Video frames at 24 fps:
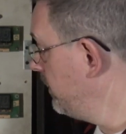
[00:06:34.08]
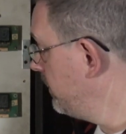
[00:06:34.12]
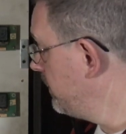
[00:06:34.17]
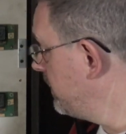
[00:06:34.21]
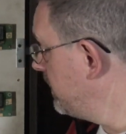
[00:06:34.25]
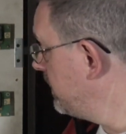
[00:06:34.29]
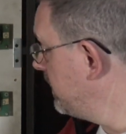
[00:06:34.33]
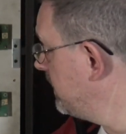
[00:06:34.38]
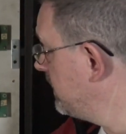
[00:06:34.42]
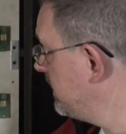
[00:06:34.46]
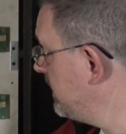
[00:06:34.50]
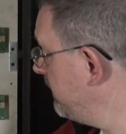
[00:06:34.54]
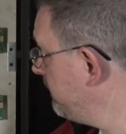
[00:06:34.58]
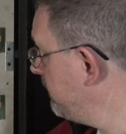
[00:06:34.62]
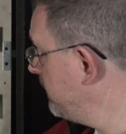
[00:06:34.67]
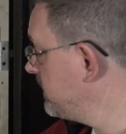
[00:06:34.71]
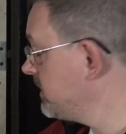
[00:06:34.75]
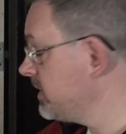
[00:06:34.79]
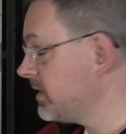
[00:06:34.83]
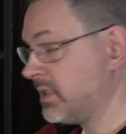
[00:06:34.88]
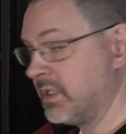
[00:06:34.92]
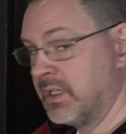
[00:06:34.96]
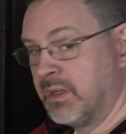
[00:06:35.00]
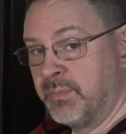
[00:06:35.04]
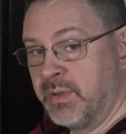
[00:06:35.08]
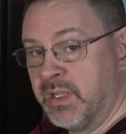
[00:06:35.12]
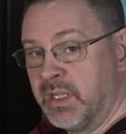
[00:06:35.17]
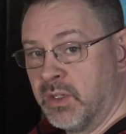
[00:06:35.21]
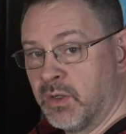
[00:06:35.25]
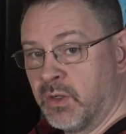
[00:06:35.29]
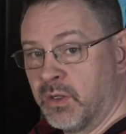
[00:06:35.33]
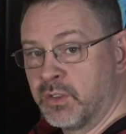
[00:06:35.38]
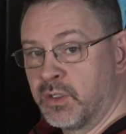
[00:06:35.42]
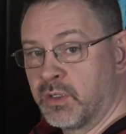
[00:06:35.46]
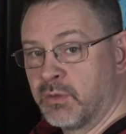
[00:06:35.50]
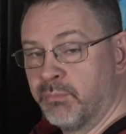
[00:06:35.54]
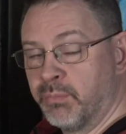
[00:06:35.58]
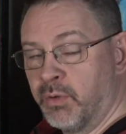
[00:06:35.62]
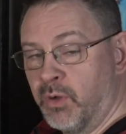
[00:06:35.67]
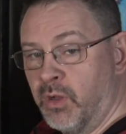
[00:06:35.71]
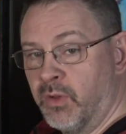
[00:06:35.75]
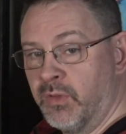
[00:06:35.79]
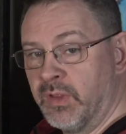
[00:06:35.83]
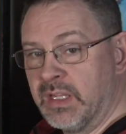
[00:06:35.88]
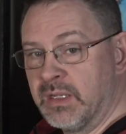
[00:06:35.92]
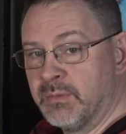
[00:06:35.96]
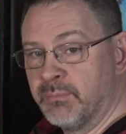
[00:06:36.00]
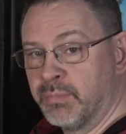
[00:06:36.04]
The difference is going to be on your
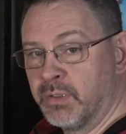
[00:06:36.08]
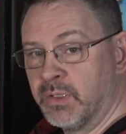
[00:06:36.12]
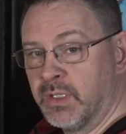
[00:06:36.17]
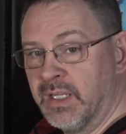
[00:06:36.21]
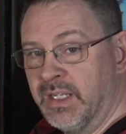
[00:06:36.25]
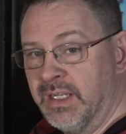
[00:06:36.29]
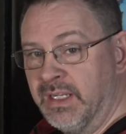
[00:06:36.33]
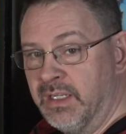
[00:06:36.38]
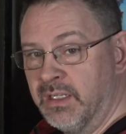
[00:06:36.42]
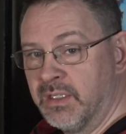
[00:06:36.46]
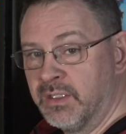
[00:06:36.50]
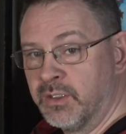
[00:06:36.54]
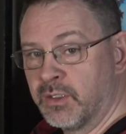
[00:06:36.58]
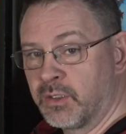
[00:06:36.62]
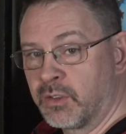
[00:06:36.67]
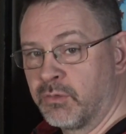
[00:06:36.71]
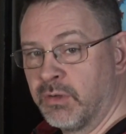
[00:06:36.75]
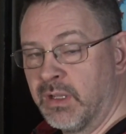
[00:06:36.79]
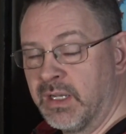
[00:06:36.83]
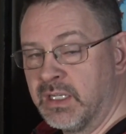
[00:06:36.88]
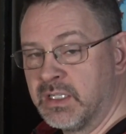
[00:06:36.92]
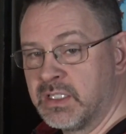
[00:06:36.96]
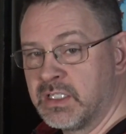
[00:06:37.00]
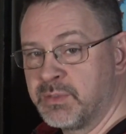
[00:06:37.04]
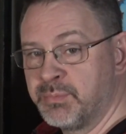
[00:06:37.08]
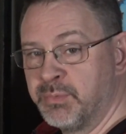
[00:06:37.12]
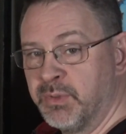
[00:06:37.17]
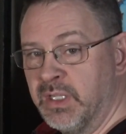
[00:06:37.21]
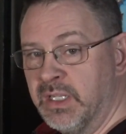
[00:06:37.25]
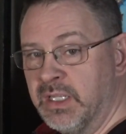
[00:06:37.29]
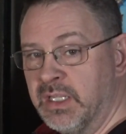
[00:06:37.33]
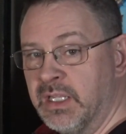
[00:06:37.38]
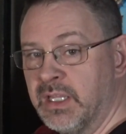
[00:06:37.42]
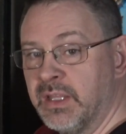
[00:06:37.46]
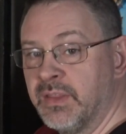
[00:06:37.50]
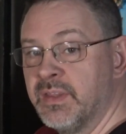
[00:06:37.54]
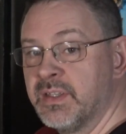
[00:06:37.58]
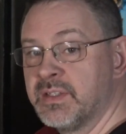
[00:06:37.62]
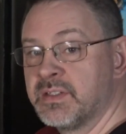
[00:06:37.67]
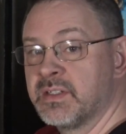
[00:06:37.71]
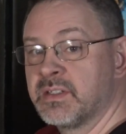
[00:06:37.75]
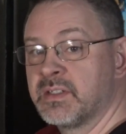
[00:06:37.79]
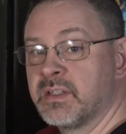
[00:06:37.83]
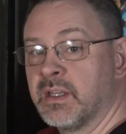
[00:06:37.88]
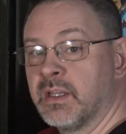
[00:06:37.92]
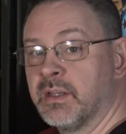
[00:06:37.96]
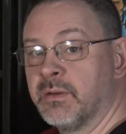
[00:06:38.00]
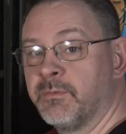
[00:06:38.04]
ball in play, your credit display. This
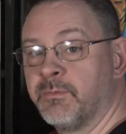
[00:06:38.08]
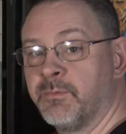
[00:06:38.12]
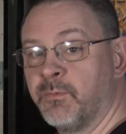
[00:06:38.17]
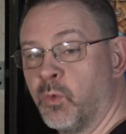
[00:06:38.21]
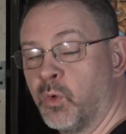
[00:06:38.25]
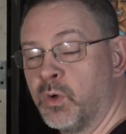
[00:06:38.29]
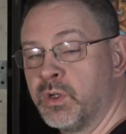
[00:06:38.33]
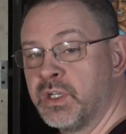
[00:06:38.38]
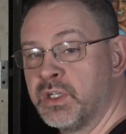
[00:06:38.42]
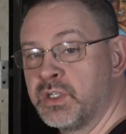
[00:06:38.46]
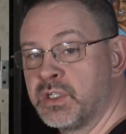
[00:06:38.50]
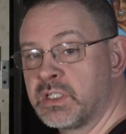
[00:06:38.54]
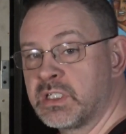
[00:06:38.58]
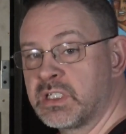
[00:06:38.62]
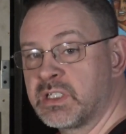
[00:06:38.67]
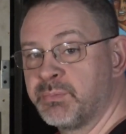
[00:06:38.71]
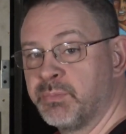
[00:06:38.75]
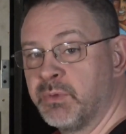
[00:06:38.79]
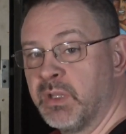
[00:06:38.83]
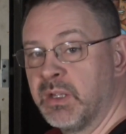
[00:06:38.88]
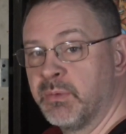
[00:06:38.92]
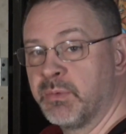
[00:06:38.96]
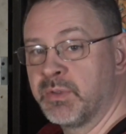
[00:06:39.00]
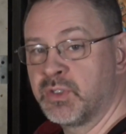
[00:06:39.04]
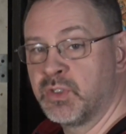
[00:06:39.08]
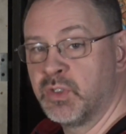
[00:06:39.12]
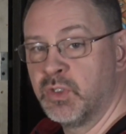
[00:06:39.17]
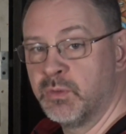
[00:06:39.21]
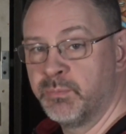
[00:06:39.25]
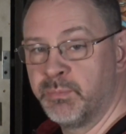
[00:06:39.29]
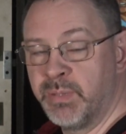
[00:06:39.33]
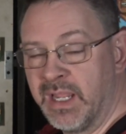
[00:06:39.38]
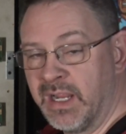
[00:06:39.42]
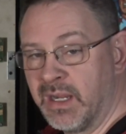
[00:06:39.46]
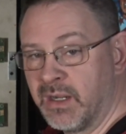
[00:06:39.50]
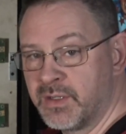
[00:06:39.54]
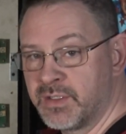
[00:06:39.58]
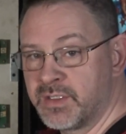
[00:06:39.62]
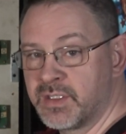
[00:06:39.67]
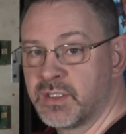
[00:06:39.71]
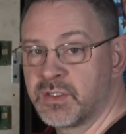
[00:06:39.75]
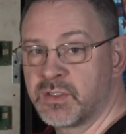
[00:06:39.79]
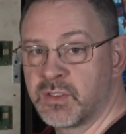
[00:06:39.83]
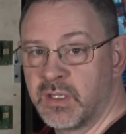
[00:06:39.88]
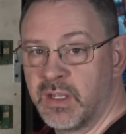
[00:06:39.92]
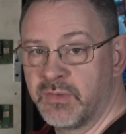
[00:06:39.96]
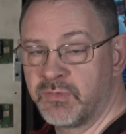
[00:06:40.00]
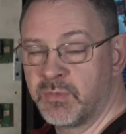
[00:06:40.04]
is a 4-digit display with 2 pairs,
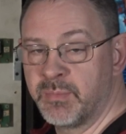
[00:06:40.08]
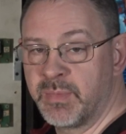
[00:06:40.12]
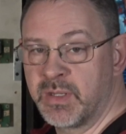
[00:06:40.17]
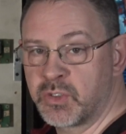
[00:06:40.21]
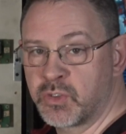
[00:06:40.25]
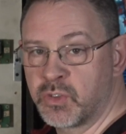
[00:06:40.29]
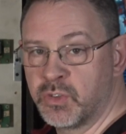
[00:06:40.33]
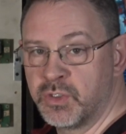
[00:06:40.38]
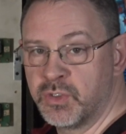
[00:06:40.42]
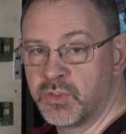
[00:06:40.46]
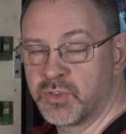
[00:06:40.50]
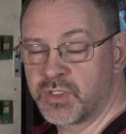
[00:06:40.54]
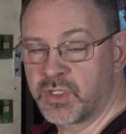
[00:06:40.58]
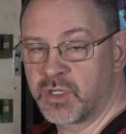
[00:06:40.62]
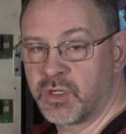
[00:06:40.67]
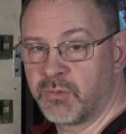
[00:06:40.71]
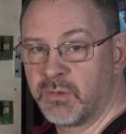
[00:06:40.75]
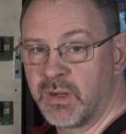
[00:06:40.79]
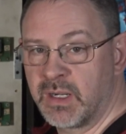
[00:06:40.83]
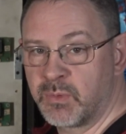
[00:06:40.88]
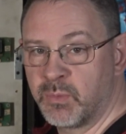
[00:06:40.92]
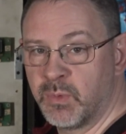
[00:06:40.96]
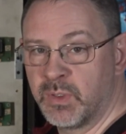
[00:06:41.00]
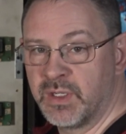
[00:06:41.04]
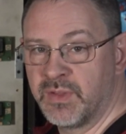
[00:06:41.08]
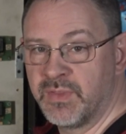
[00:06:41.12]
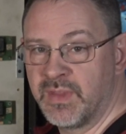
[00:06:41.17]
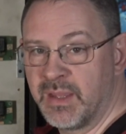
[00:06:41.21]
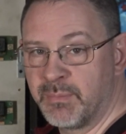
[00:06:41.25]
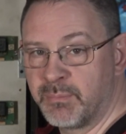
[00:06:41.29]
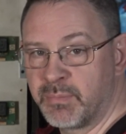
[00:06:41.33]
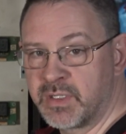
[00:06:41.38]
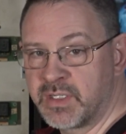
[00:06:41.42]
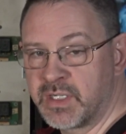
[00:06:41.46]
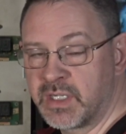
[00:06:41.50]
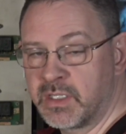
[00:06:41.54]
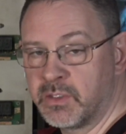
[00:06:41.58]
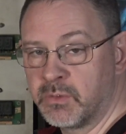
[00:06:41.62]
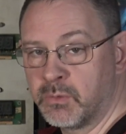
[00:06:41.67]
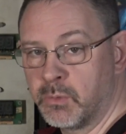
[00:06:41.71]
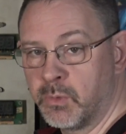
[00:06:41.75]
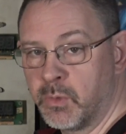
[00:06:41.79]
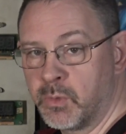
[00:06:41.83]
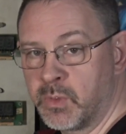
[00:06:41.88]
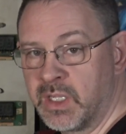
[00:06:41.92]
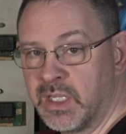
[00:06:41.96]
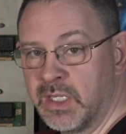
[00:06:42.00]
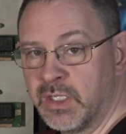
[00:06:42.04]
so you have to make sure to use the correct one in that particular
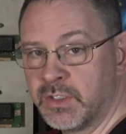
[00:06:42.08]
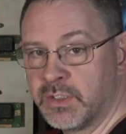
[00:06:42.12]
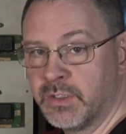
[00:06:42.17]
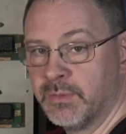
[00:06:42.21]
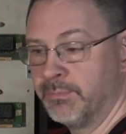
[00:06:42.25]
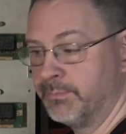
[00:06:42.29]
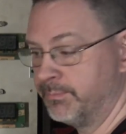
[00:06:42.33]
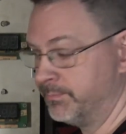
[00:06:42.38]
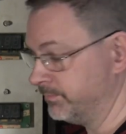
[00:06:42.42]
location.